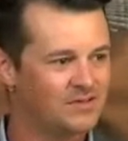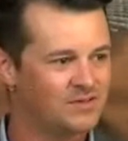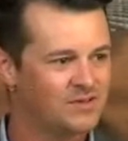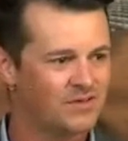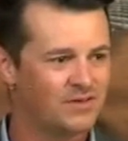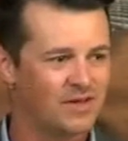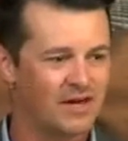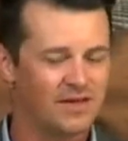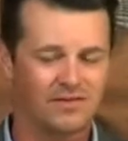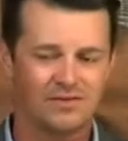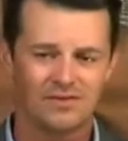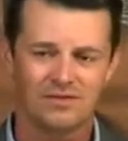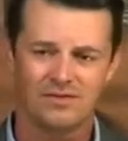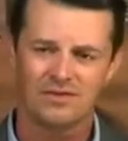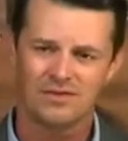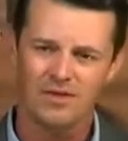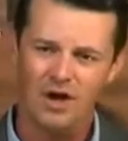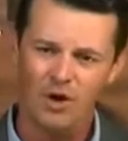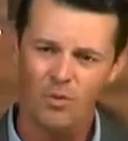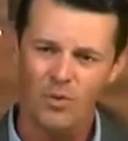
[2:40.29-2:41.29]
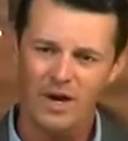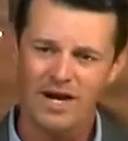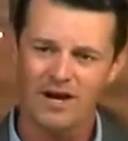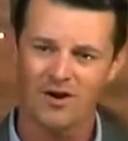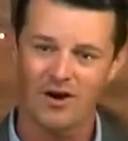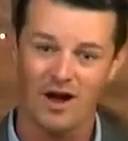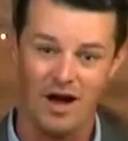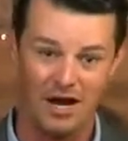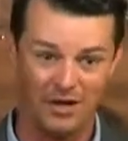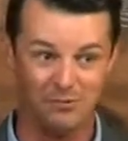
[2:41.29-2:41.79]
So that though we
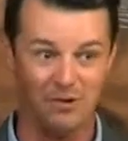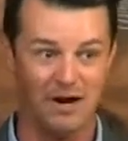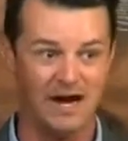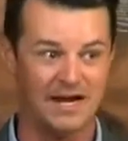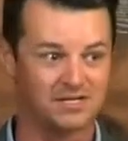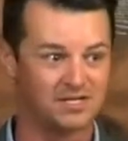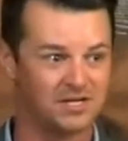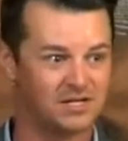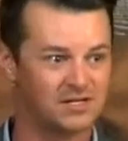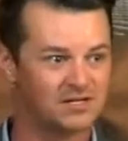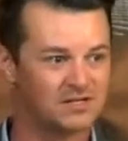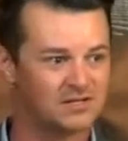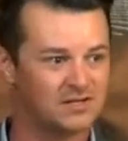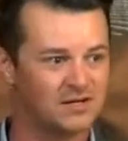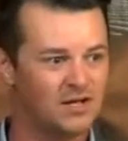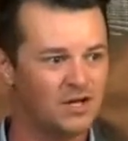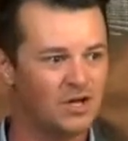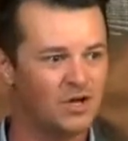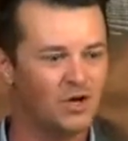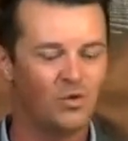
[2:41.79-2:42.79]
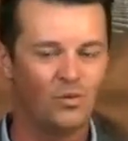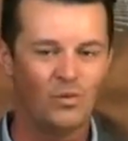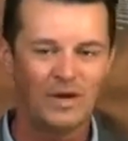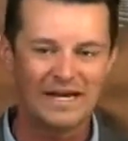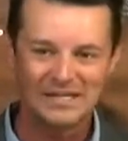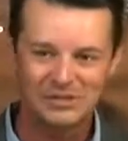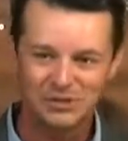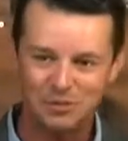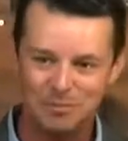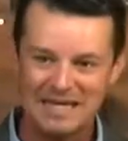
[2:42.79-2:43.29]
are unrighteous, we
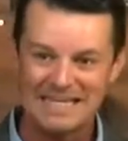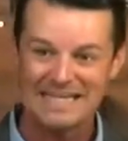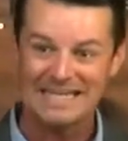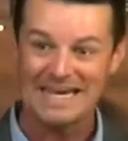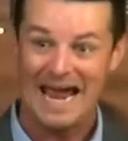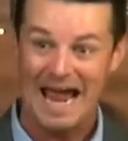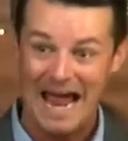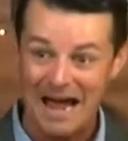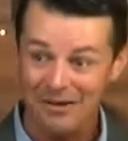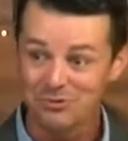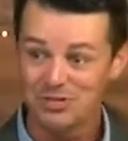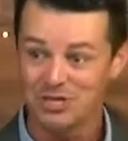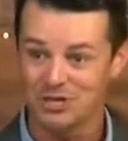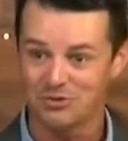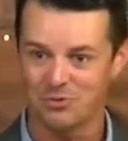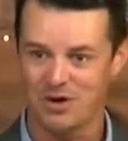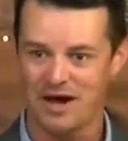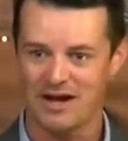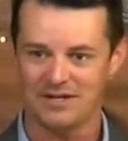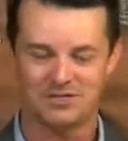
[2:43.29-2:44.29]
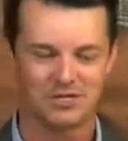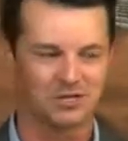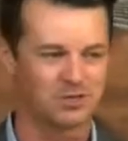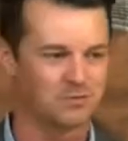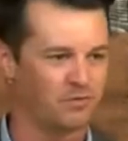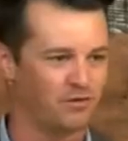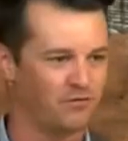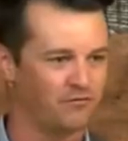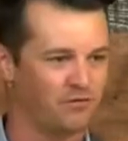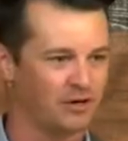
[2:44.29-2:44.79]
get to be counted righteous
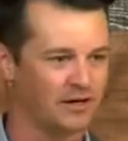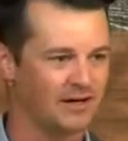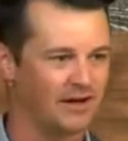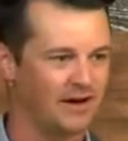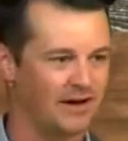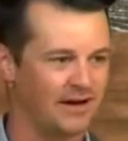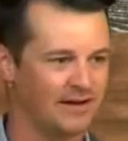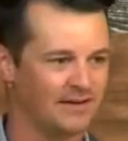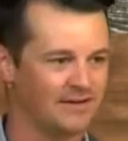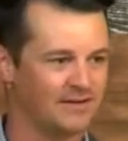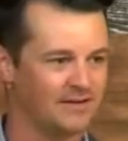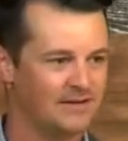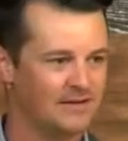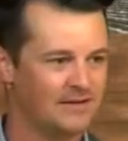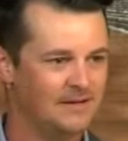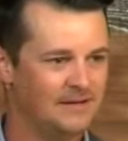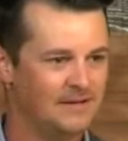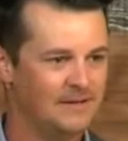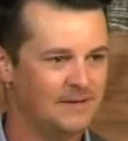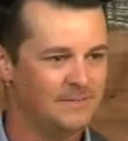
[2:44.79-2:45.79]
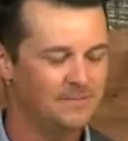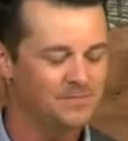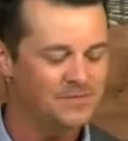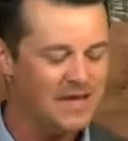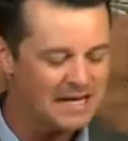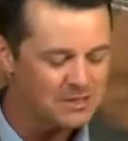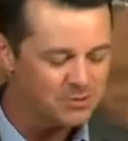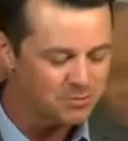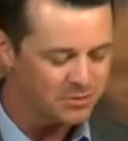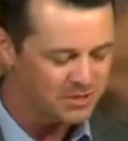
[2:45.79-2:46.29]
before God.
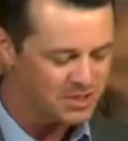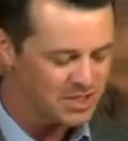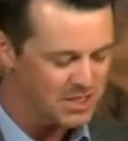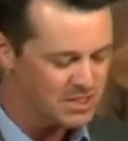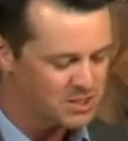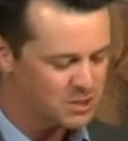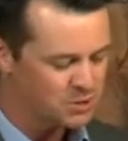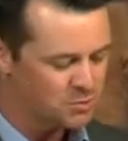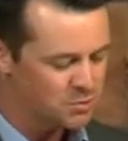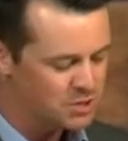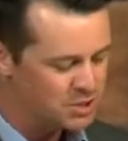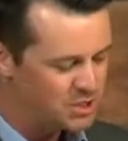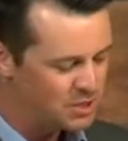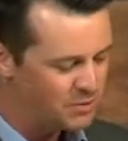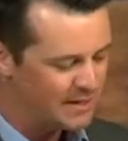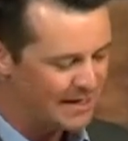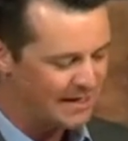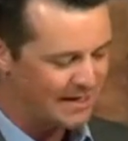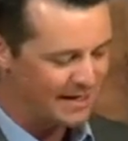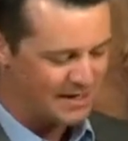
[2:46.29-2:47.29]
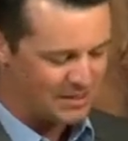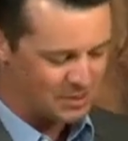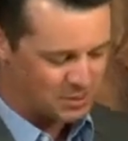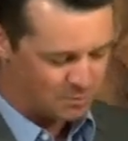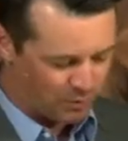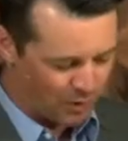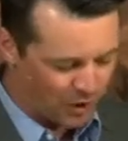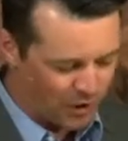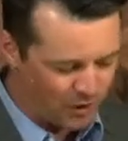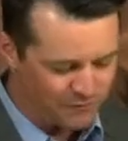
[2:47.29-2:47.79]
That's what Jesus was doing in his
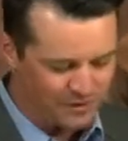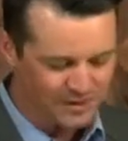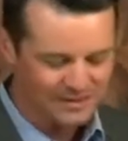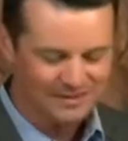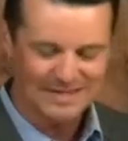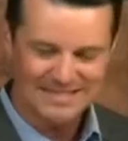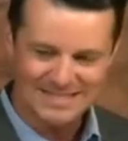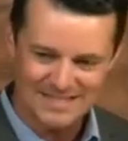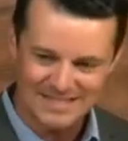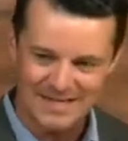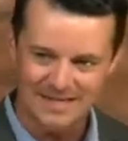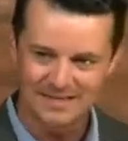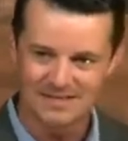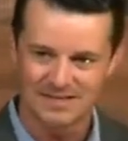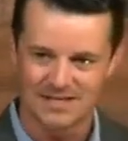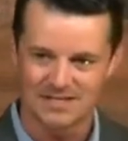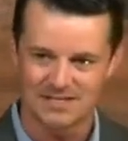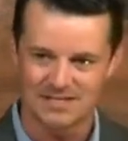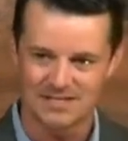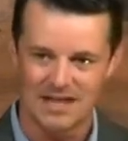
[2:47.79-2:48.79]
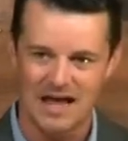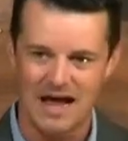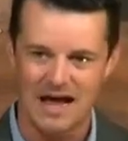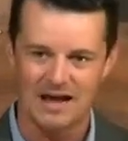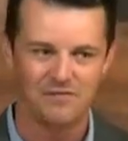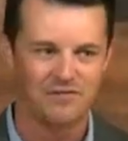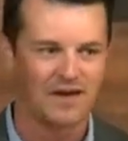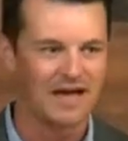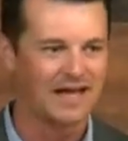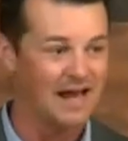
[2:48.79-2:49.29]
perfectly sinless
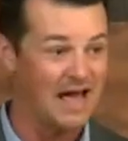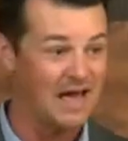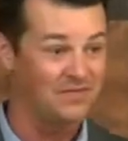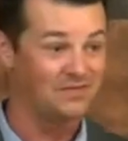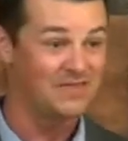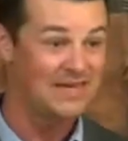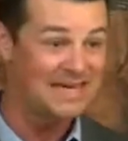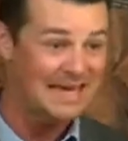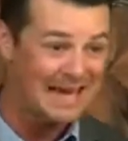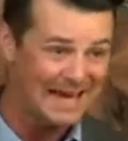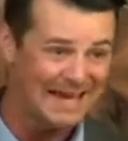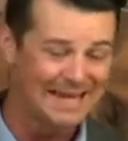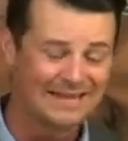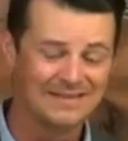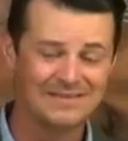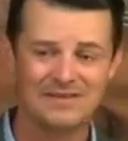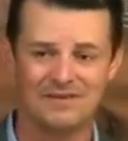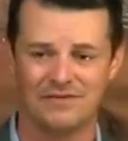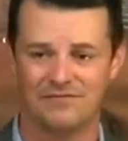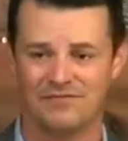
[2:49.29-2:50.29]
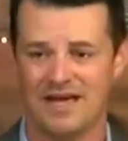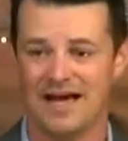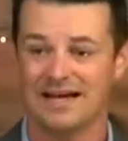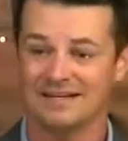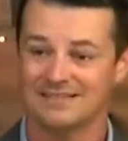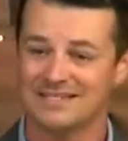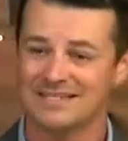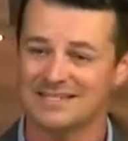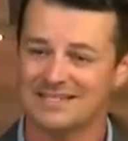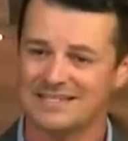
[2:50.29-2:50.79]
life. And at the end of
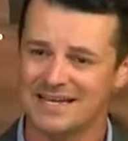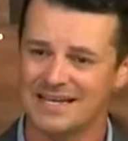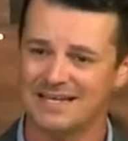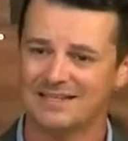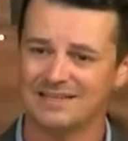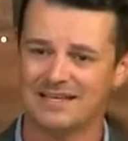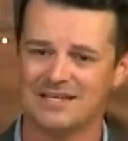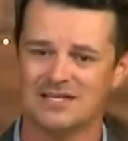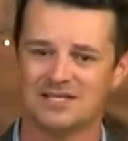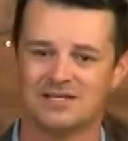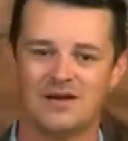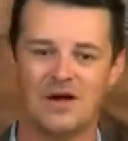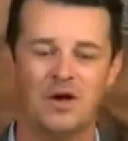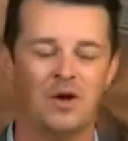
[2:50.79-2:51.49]
that sinless,